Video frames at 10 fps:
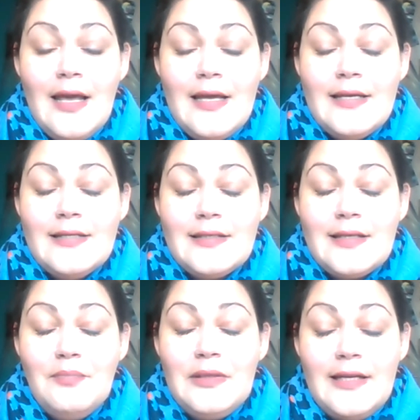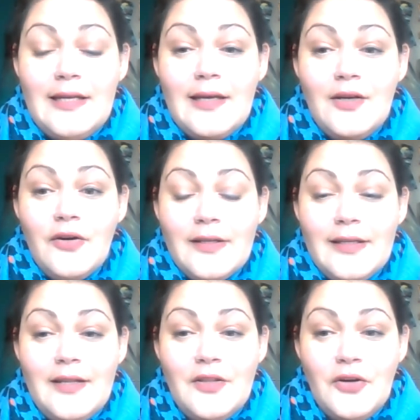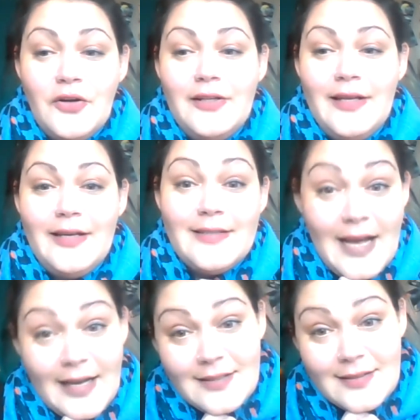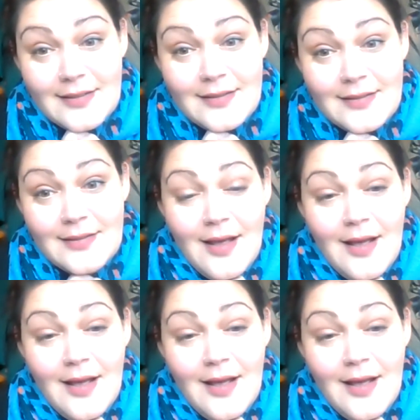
is completing currently the Herculean tasks